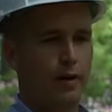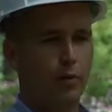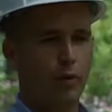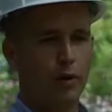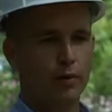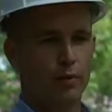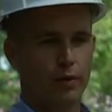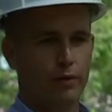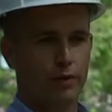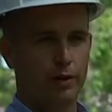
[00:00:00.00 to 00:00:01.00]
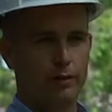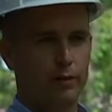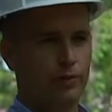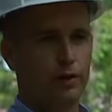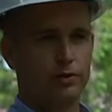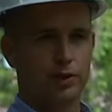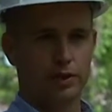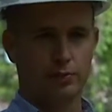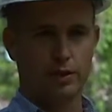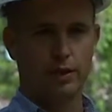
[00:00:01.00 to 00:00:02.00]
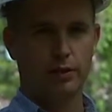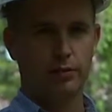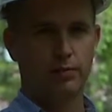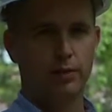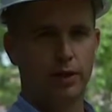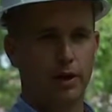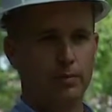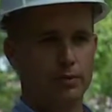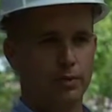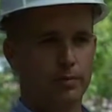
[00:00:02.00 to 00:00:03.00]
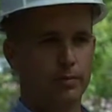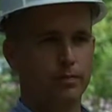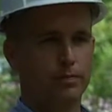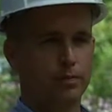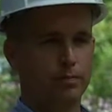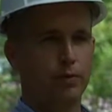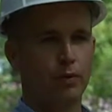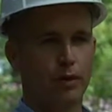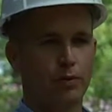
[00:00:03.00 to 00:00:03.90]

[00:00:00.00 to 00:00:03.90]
One of the first things we did was put up some perimeter